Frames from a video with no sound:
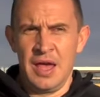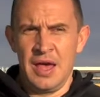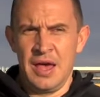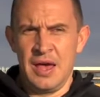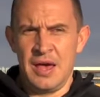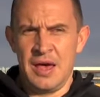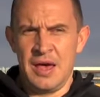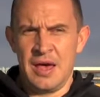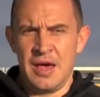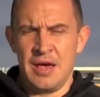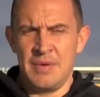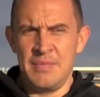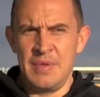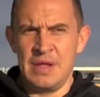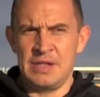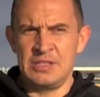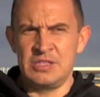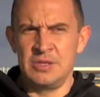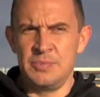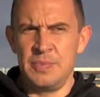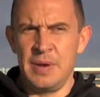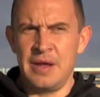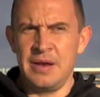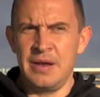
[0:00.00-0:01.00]
uh,
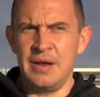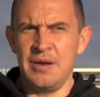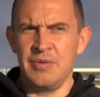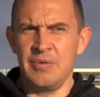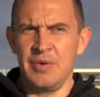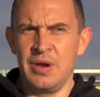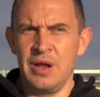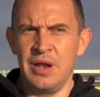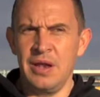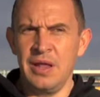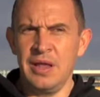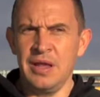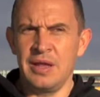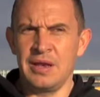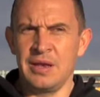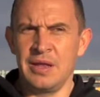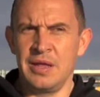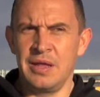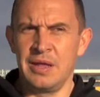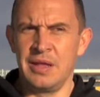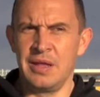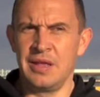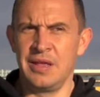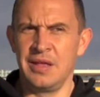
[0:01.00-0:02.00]
that's about it really. And
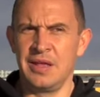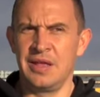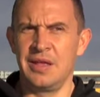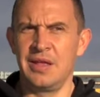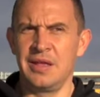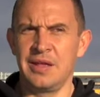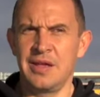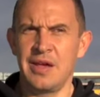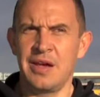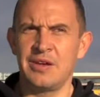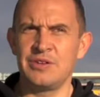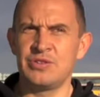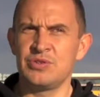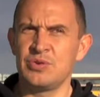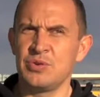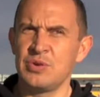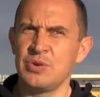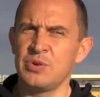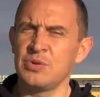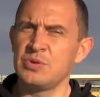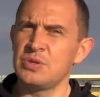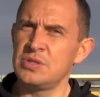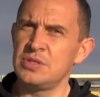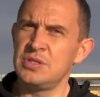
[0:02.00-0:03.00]
go
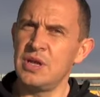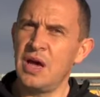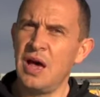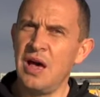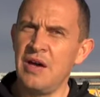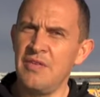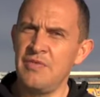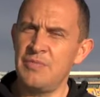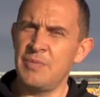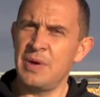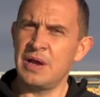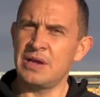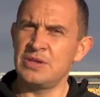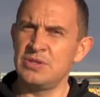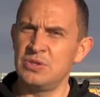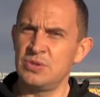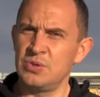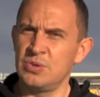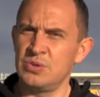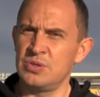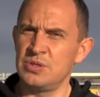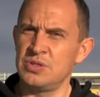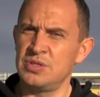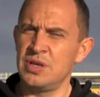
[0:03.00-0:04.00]
through all the staff, make
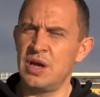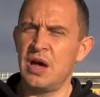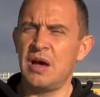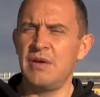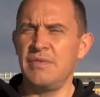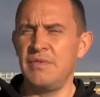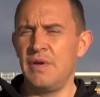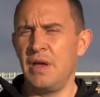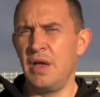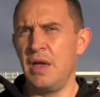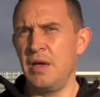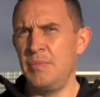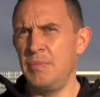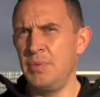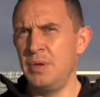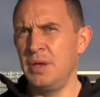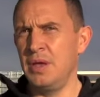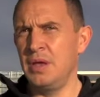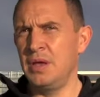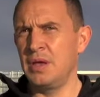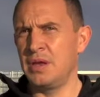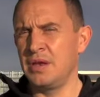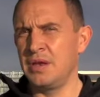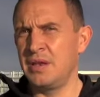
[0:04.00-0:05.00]
sure the staff are
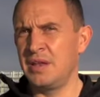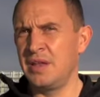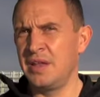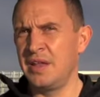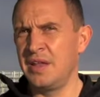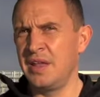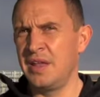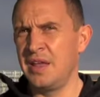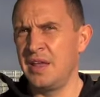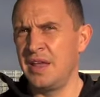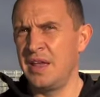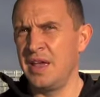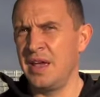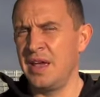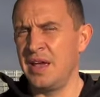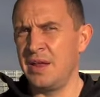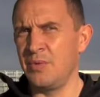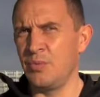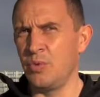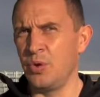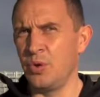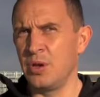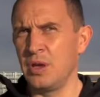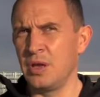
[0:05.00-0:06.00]
happy and,
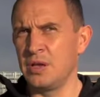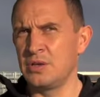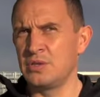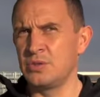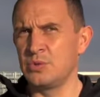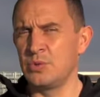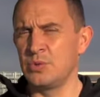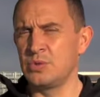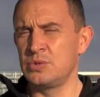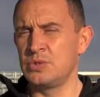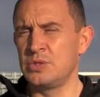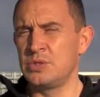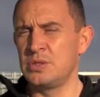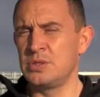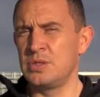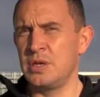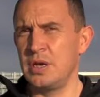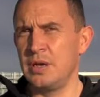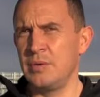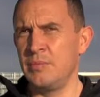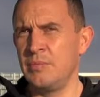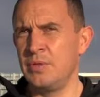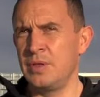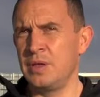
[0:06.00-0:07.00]
and working towards the
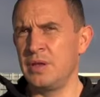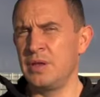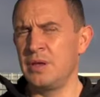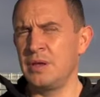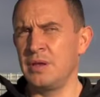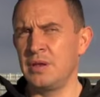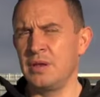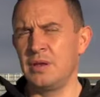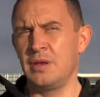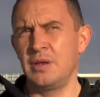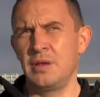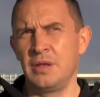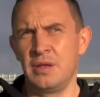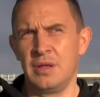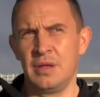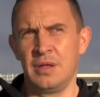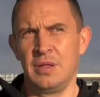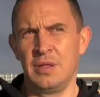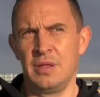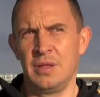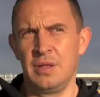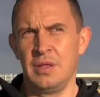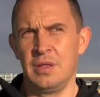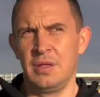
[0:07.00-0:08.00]
same thing, and,
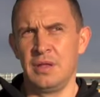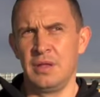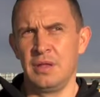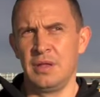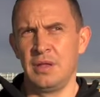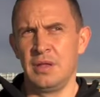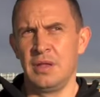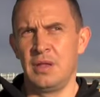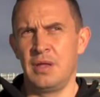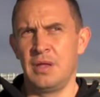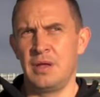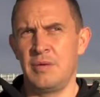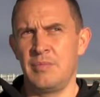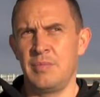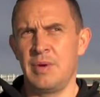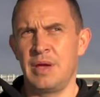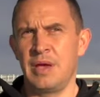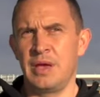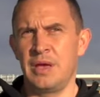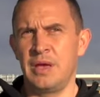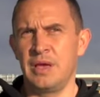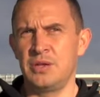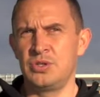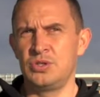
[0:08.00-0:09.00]
and
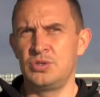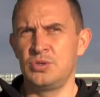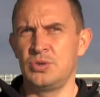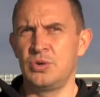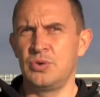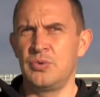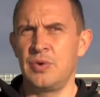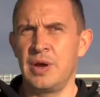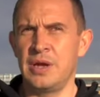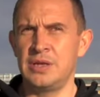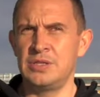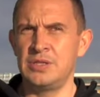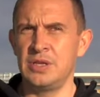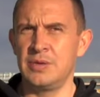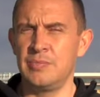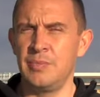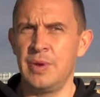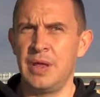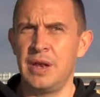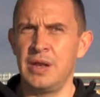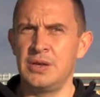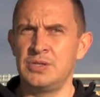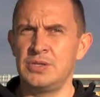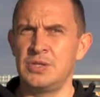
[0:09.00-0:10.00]
making sure racing
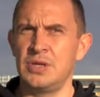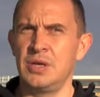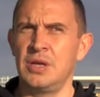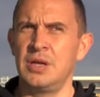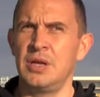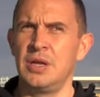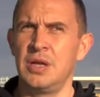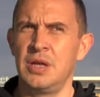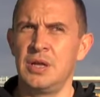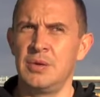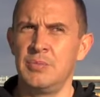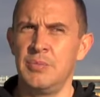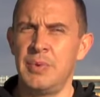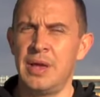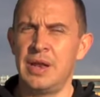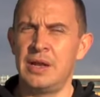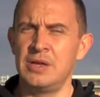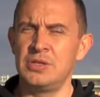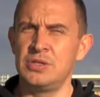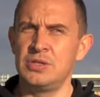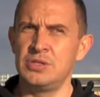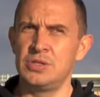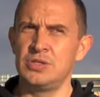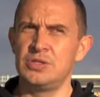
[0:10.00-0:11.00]
manager
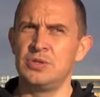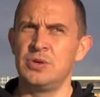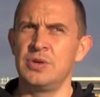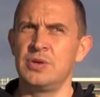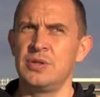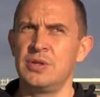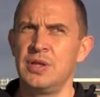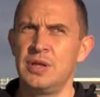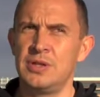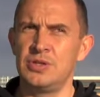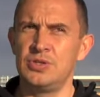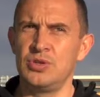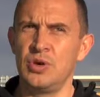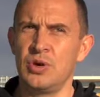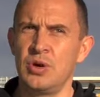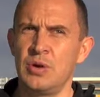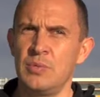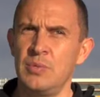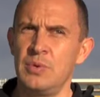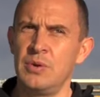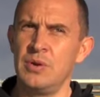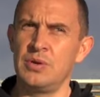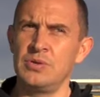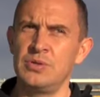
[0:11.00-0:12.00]
managers are doing their
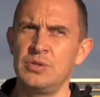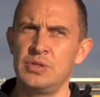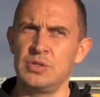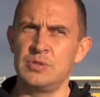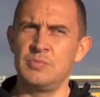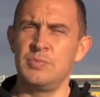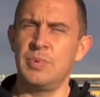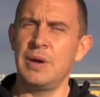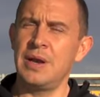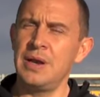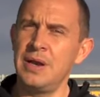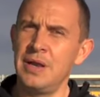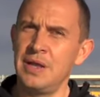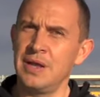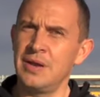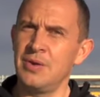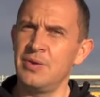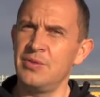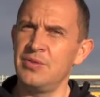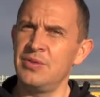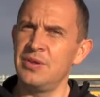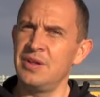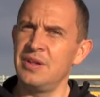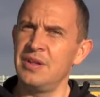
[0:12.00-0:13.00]
job and not just pumping
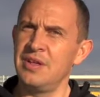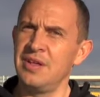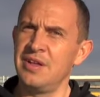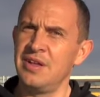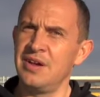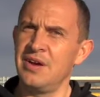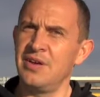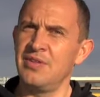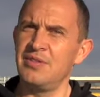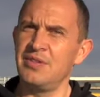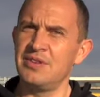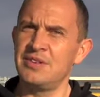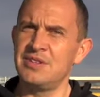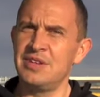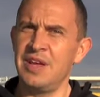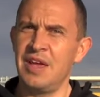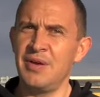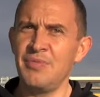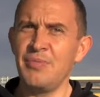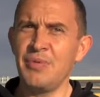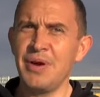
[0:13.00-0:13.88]
on the on the tab